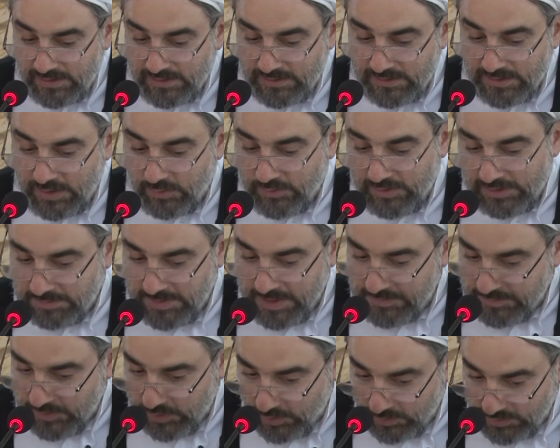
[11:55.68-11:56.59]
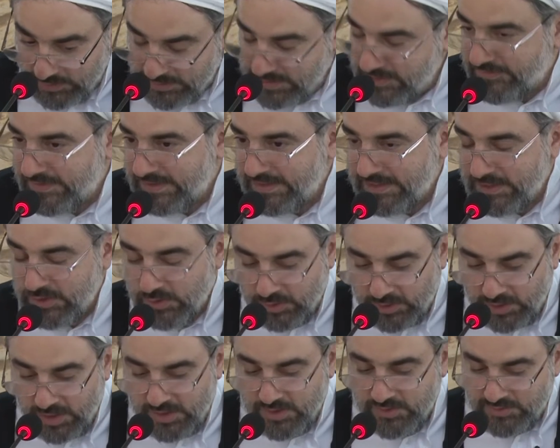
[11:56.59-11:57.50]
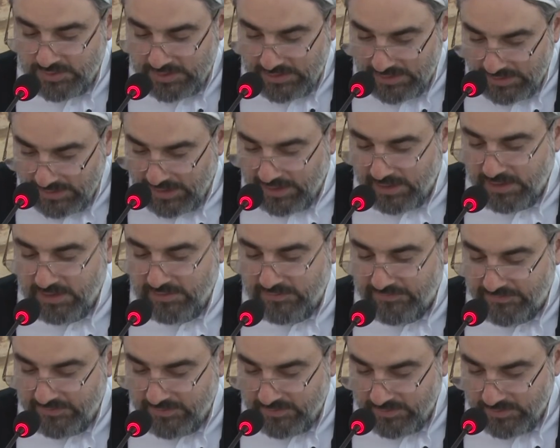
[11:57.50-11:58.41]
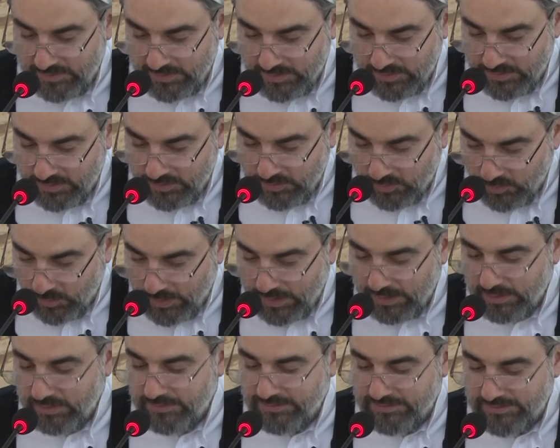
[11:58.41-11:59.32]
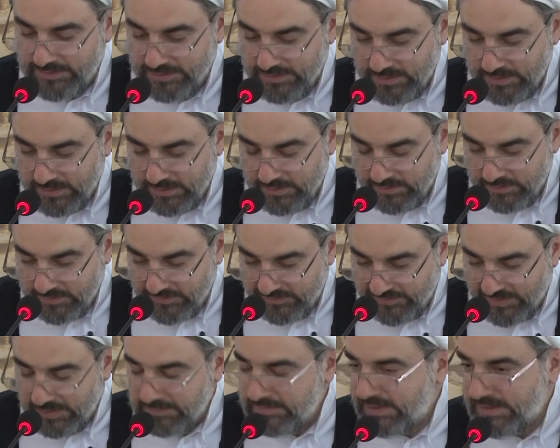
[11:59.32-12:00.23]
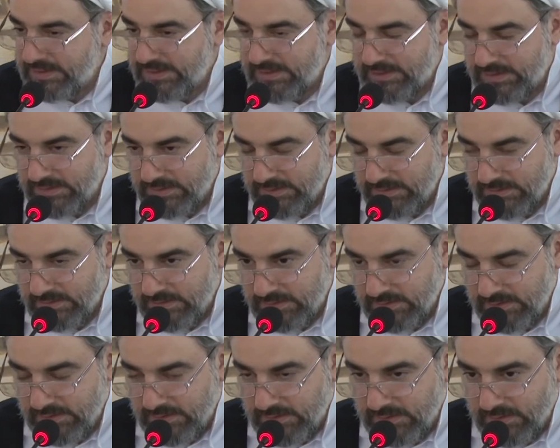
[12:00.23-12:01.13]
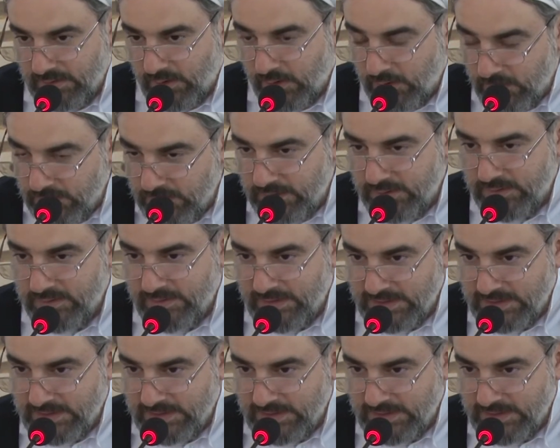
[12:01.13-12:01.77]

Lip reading: now it may be you're defending your country, life, wealth, family, honor,